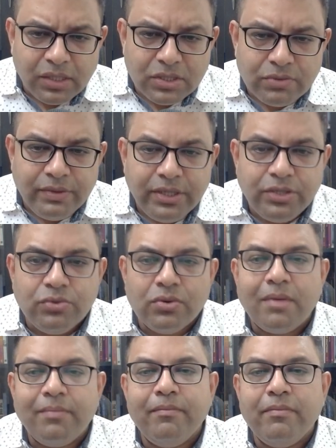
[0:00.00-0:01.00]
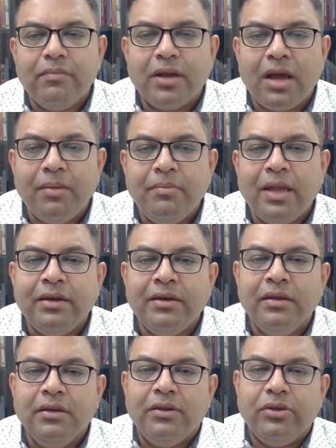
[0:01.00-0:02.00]
So we need to come and,
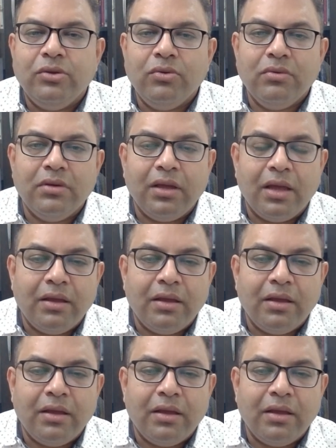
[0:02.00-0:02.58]
you know,